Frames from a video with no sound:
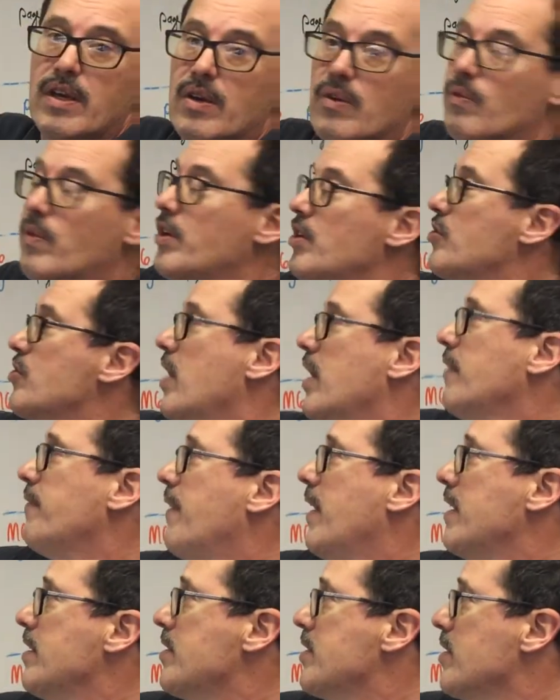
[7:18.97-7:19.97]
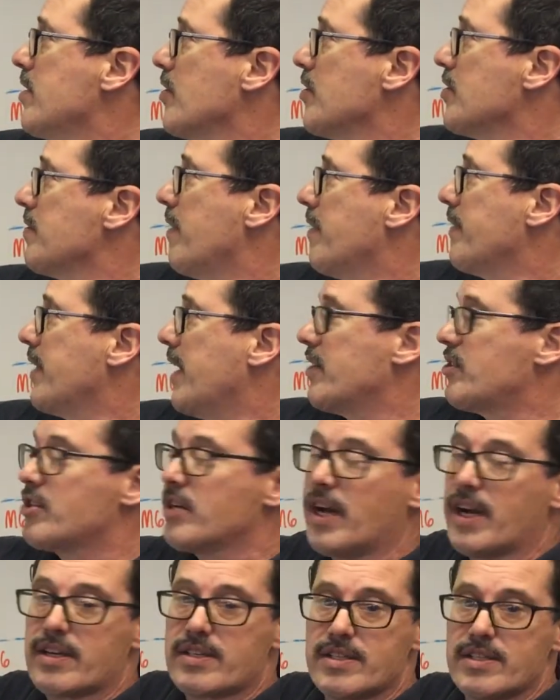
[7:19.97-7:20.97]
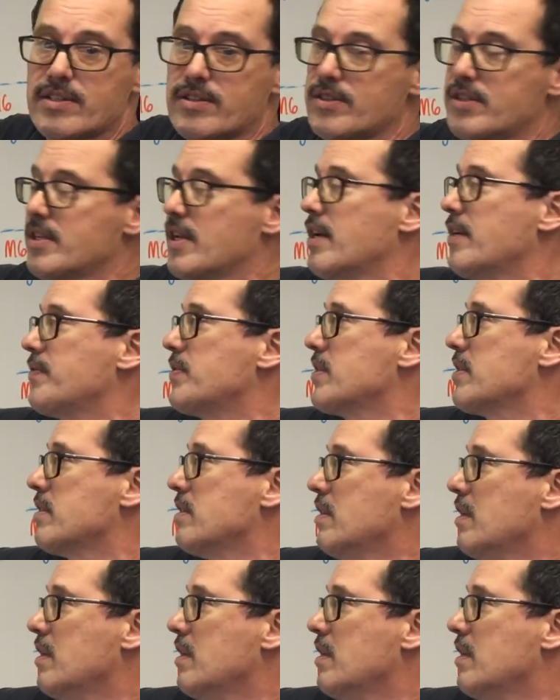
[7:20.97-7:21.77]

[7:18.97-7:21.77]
When you're trying to find the zeros, remember that's your x-intercepts.